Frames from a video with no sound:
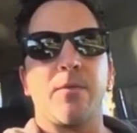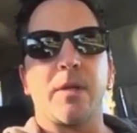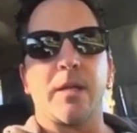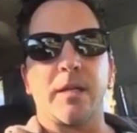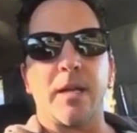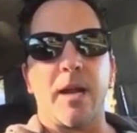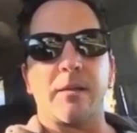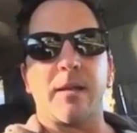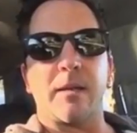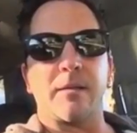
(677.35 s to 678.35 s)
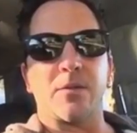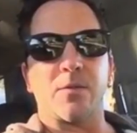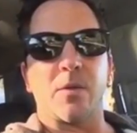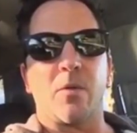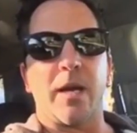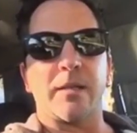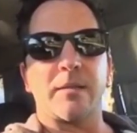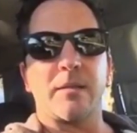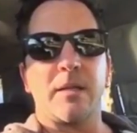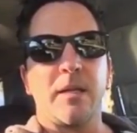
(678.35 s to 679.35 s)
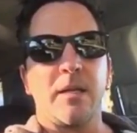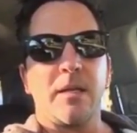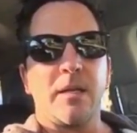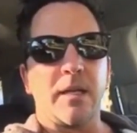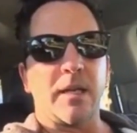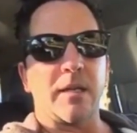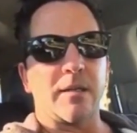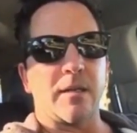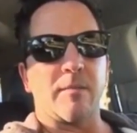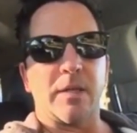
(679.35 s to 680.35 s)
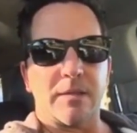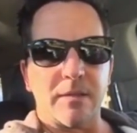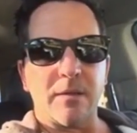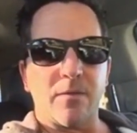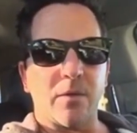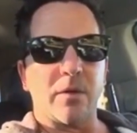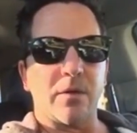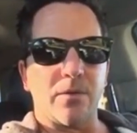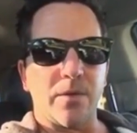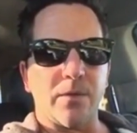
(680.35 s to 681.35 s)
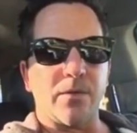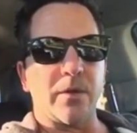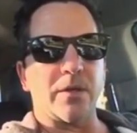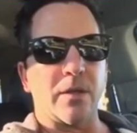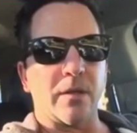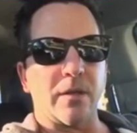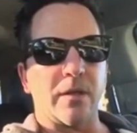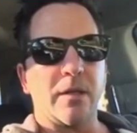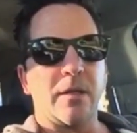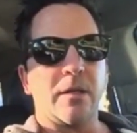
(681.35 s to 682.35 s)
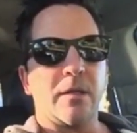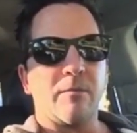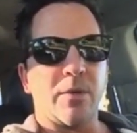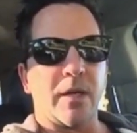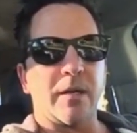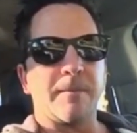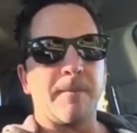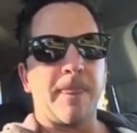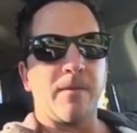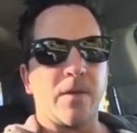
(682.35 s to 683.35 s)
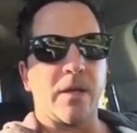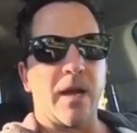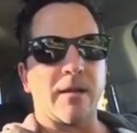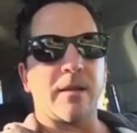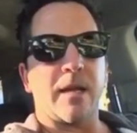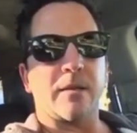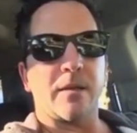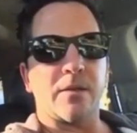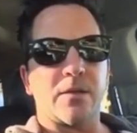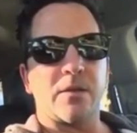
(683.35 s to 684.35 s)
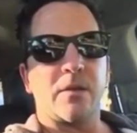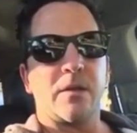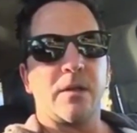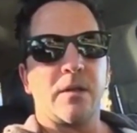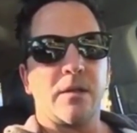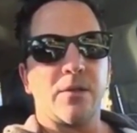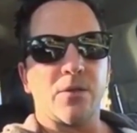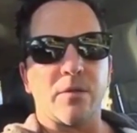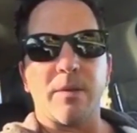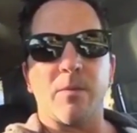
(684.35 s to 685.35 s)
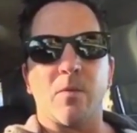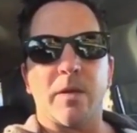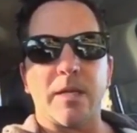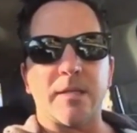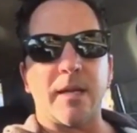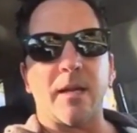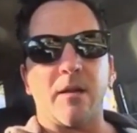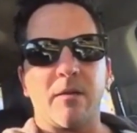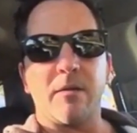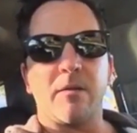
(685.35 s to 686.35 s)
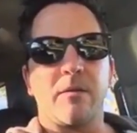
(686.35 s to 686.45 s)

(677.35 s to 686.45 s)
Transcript: Fill out a contact us request, and let's see if we're a good fit for each other. But if you contact us, just remember what I said.